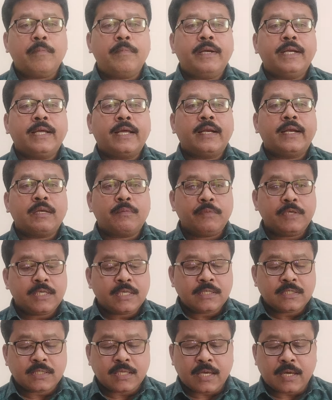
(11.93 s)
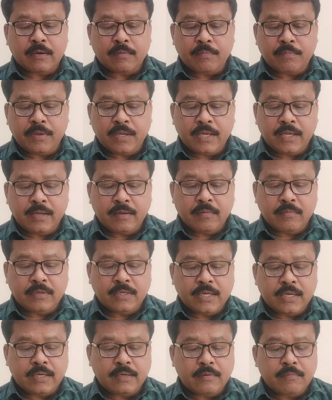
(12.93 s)
Medical admissions are
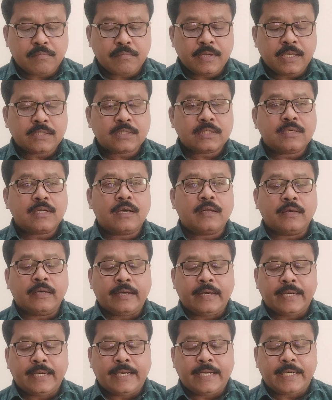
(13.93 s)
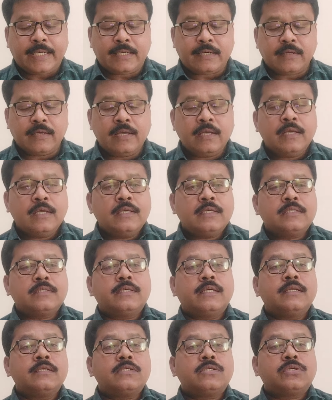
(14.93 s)
being done based on NEET
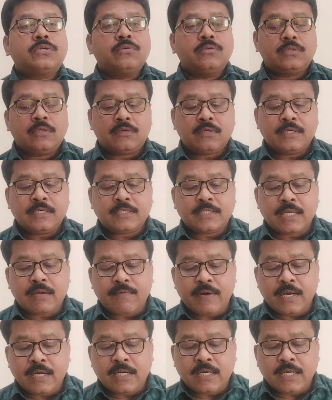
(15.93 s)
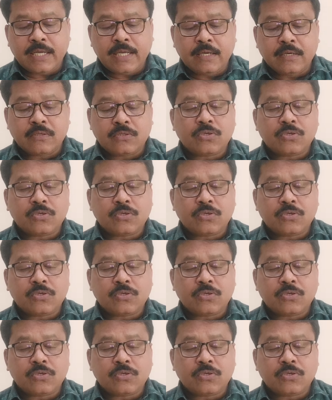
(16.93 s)
since 2017.